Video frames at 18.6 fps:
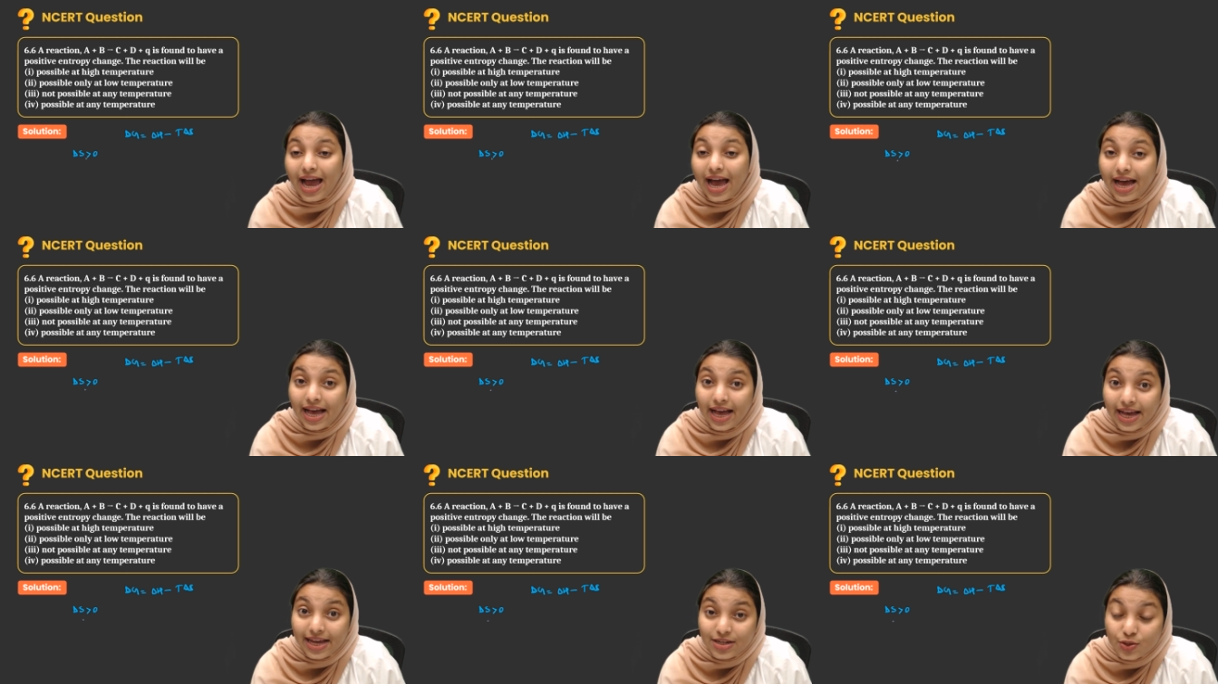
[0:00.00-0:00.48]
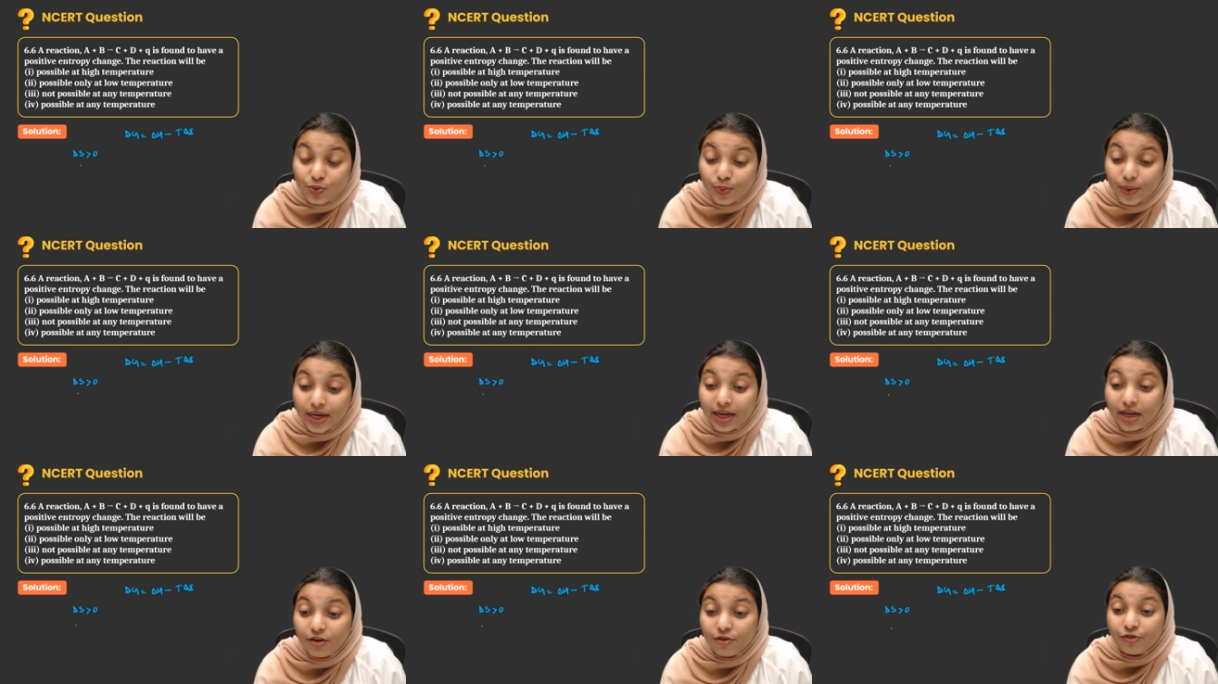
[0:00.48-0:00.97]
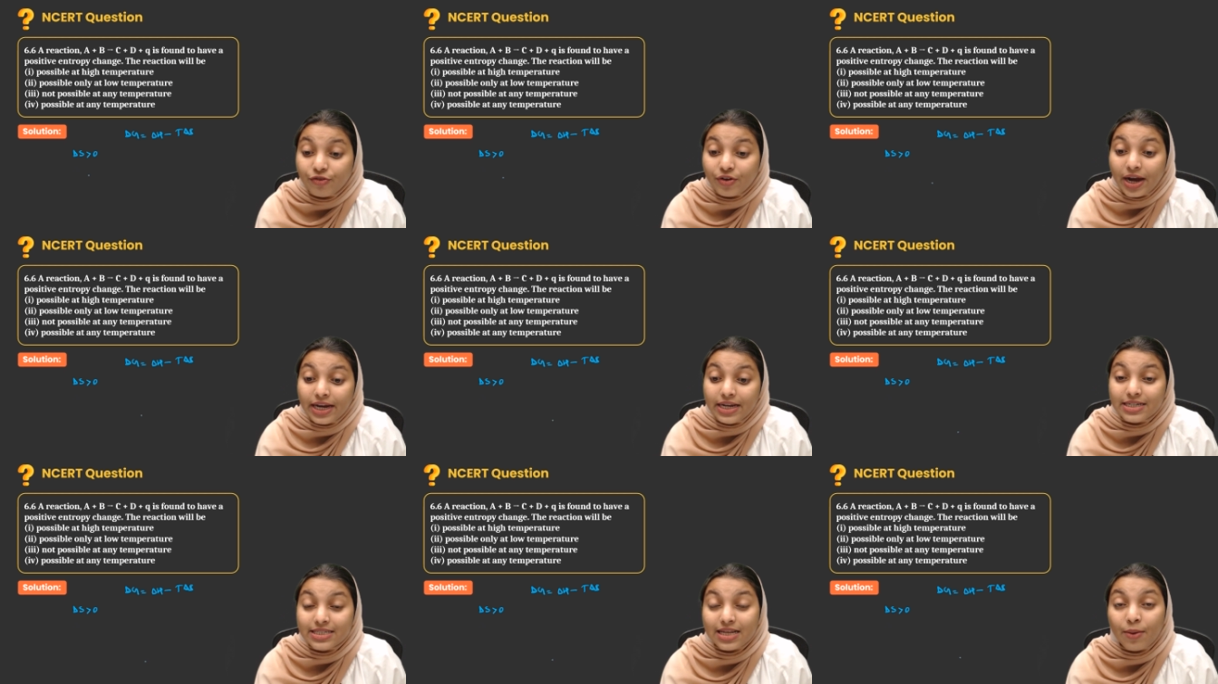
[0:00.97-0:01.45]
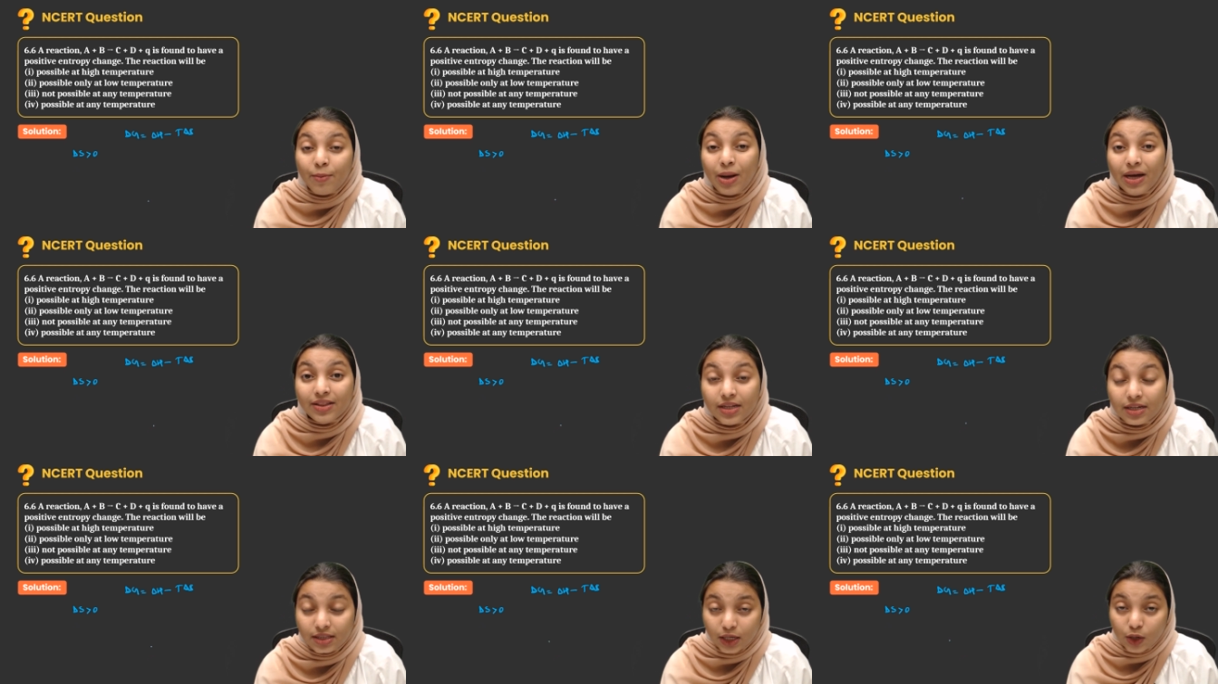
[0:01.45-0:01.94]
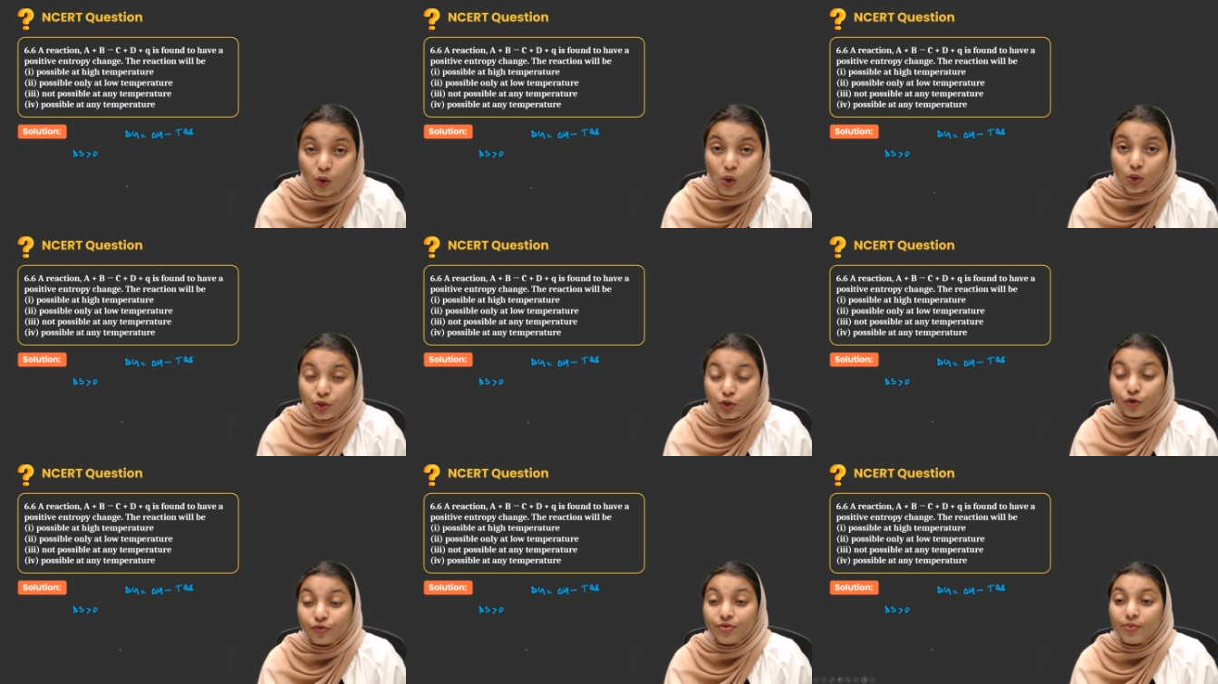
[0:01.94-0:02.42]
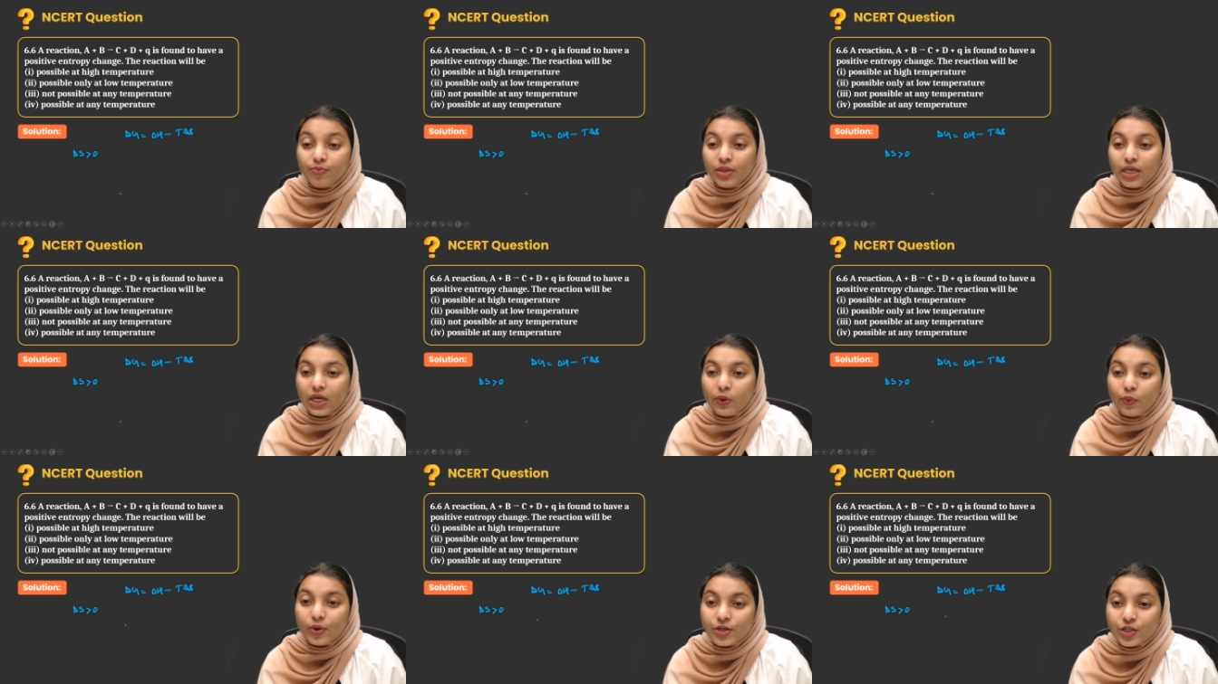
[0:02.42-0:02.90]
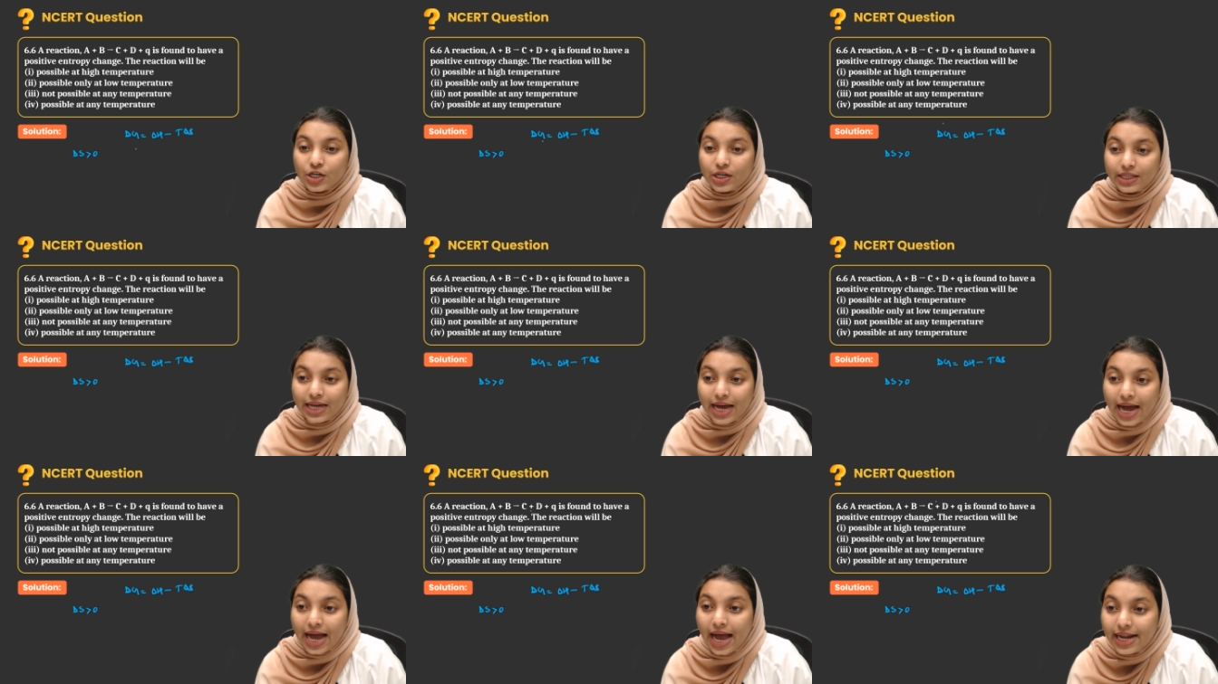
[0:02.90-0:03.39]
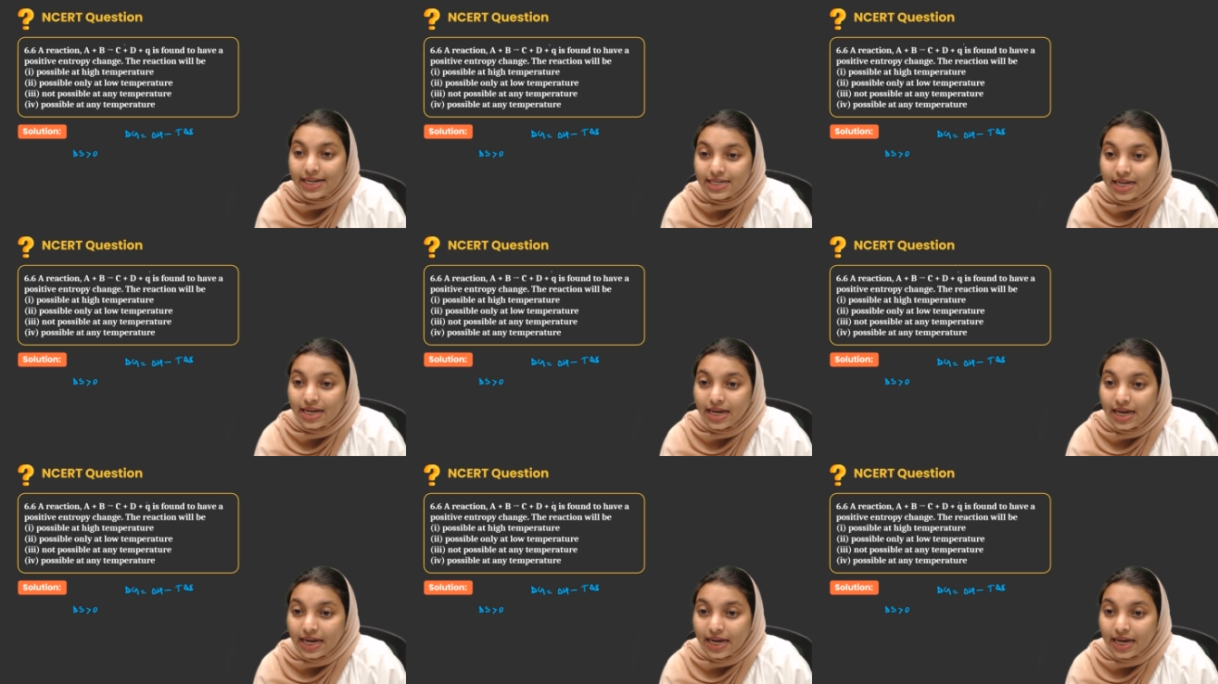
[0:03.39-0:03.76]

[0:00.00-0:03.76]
And we can find some other thing also from the equation that